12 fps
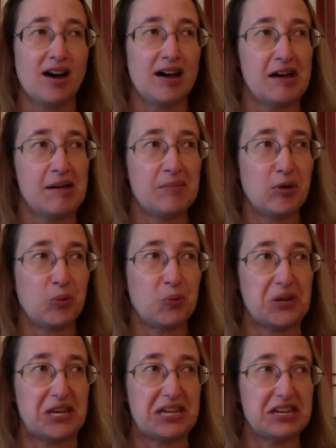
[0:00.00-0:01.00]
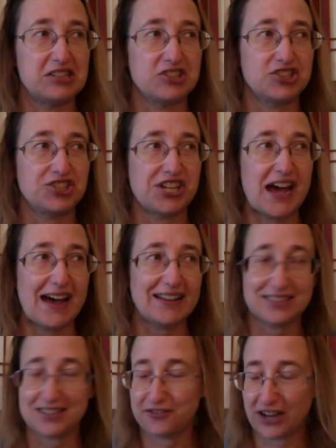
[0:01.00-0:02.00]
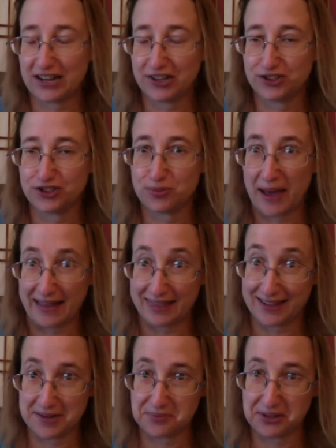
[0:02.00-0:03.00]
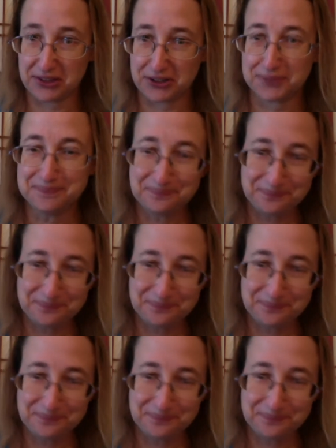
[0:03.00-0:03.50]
she asked if I could do bath time with her.